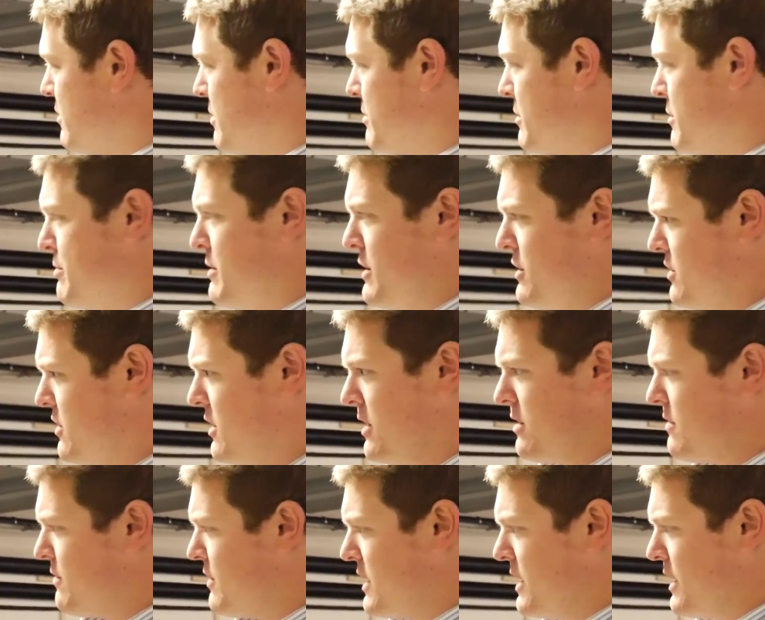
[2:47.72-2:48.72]
Some of the press
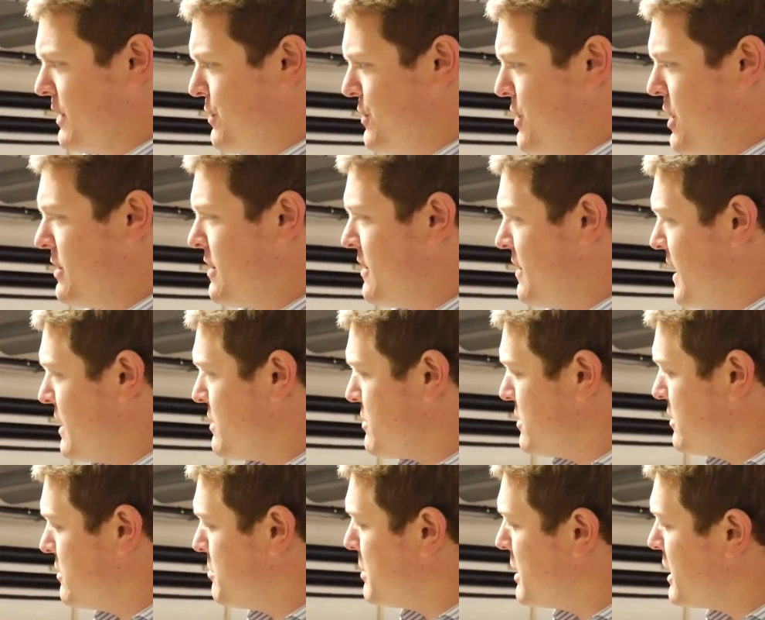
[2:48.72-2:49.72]
cars have done like
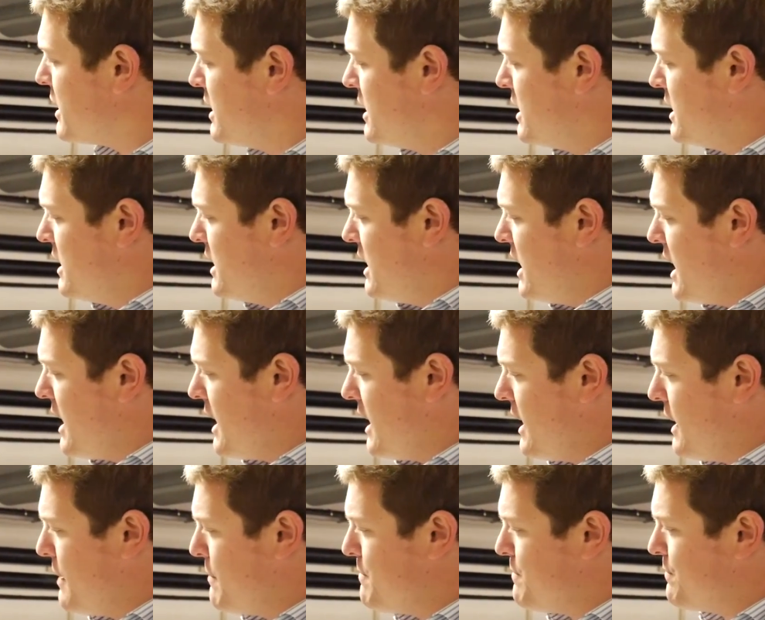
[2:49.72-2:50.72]
30,000, but
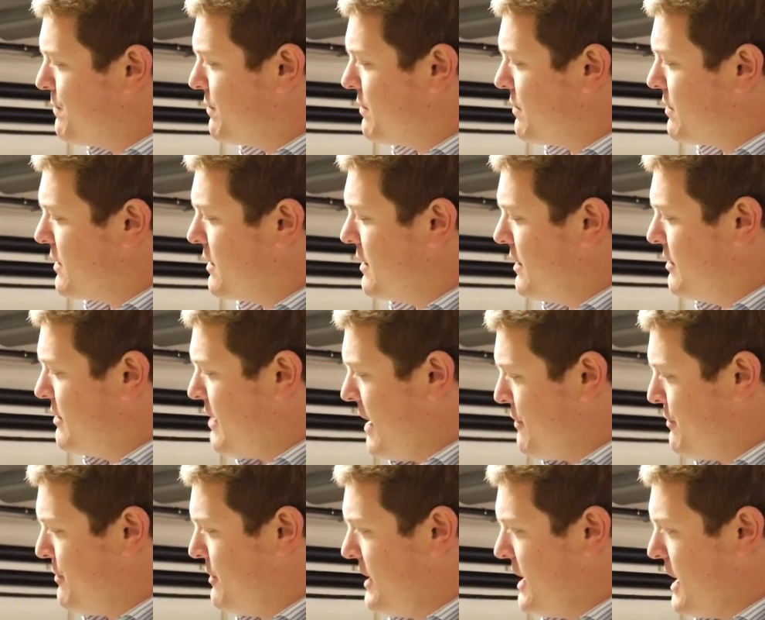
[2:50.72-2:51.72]

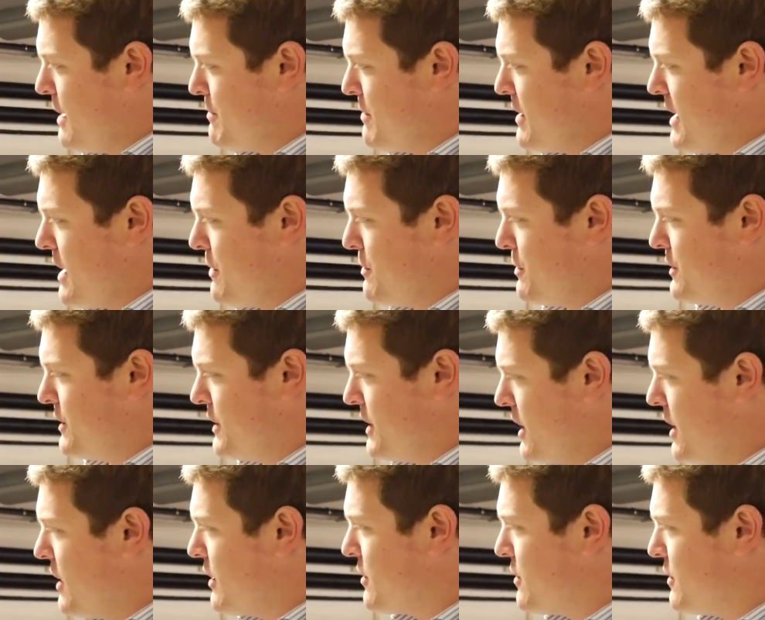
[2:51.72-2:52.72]
definitely up there with the
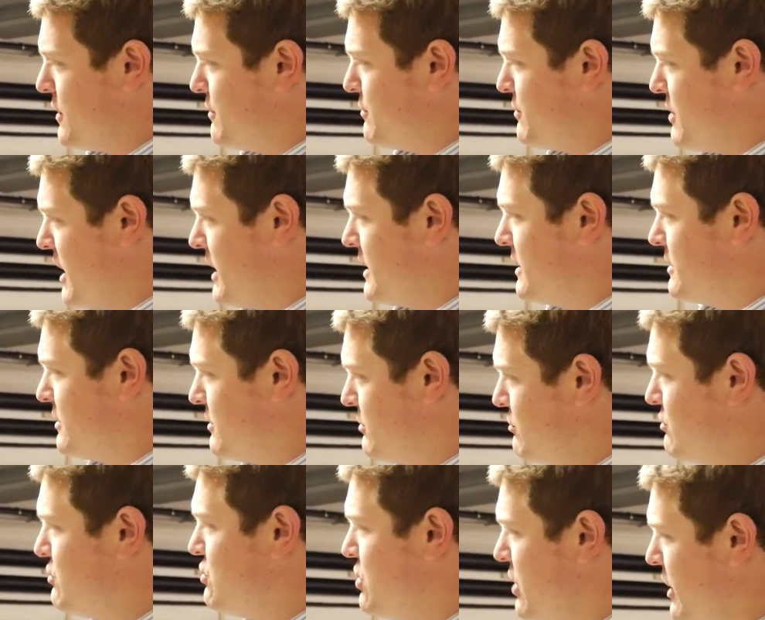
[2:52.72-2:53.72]
cars that have done
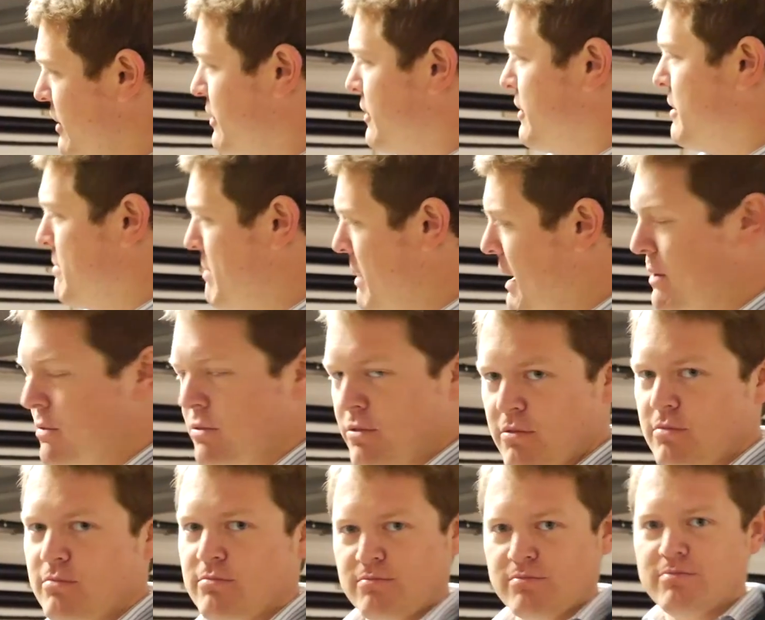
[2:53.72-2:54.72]
just about
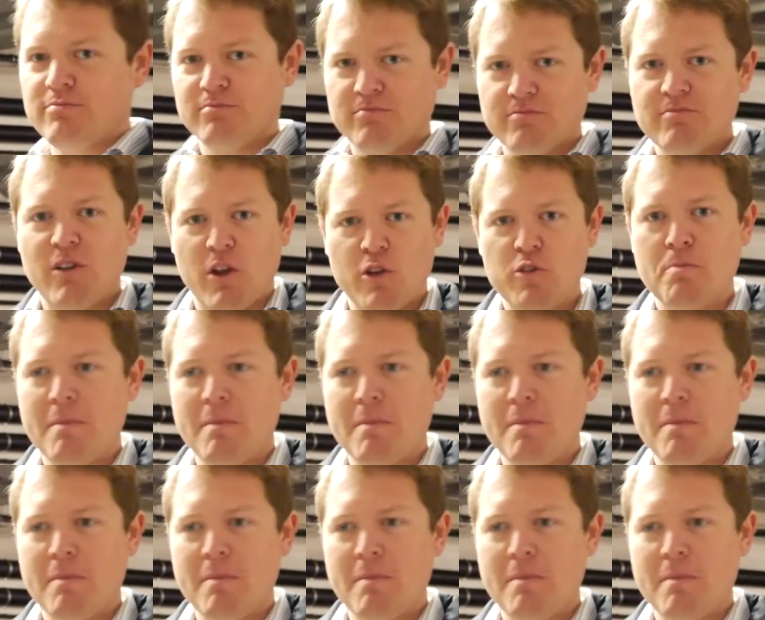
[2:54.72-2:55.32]
as